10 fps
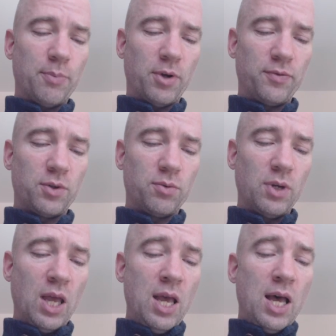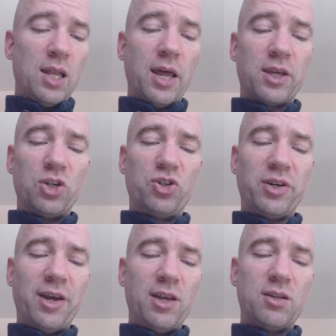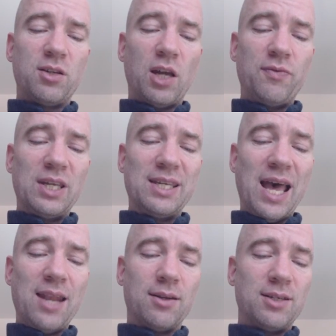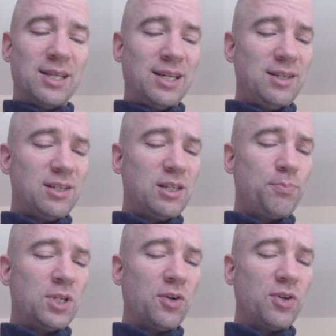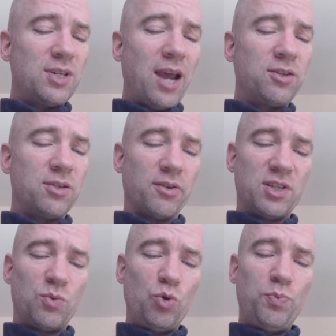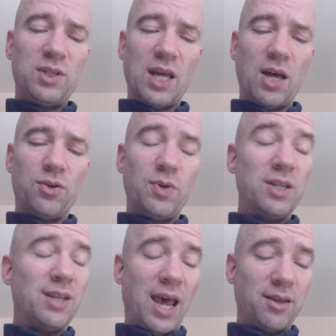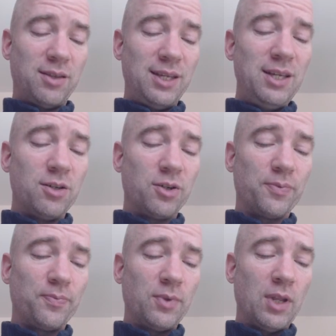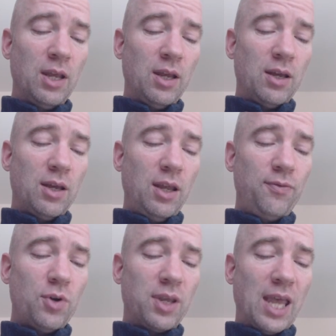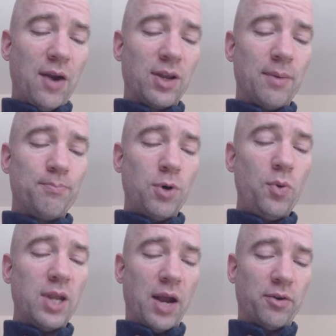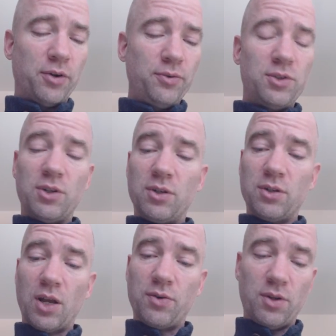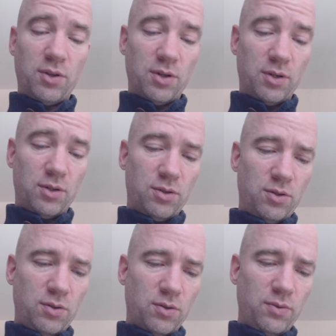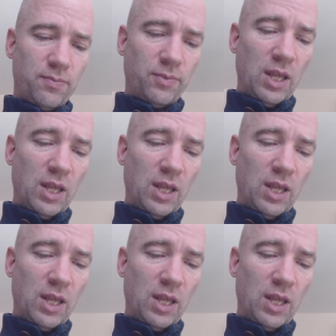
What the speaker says: above you. Like a giant diving gannet, a hideous pterodactyl swoops down to attack the eagle. If you are carrying a bow and arrow, turn to 132,